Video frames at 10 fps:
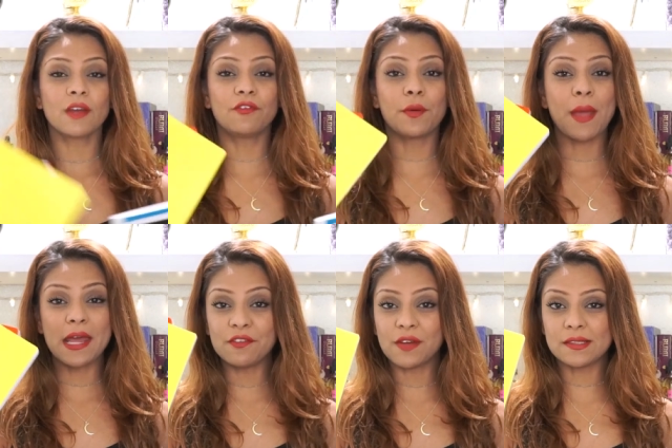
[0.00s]
for
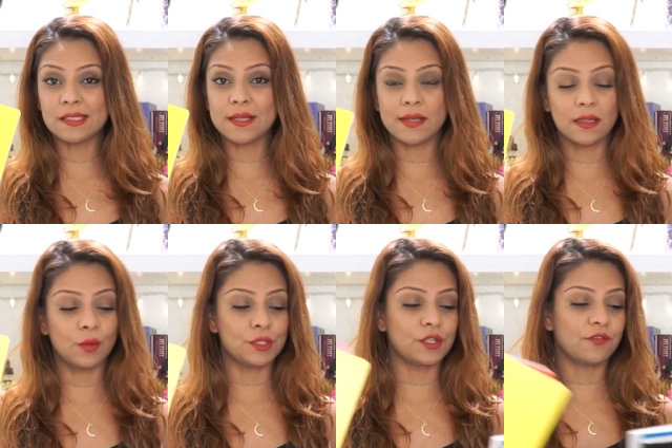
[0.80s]
manifesting.
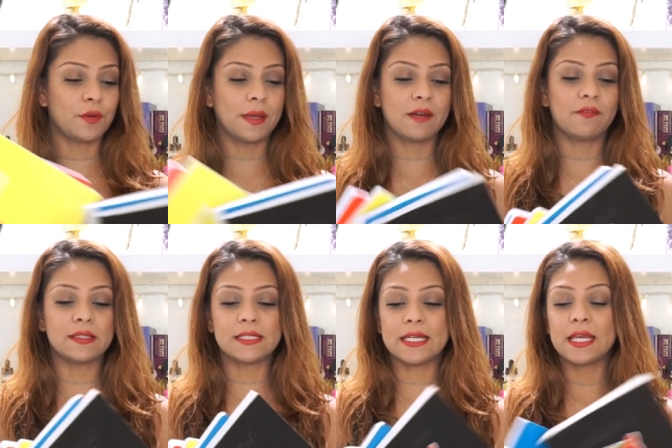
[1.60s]
Yellow is good for
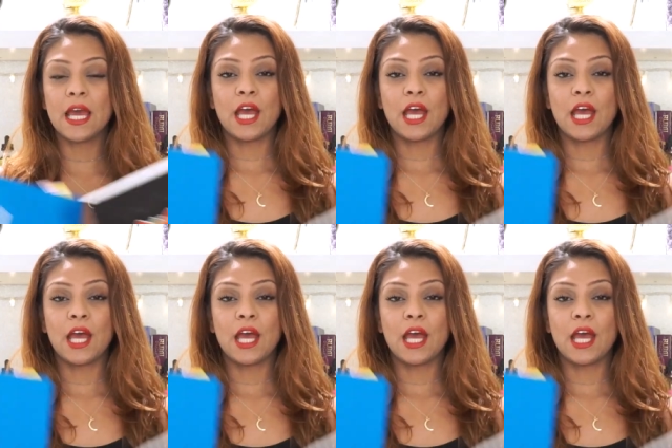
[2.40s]
manifesting.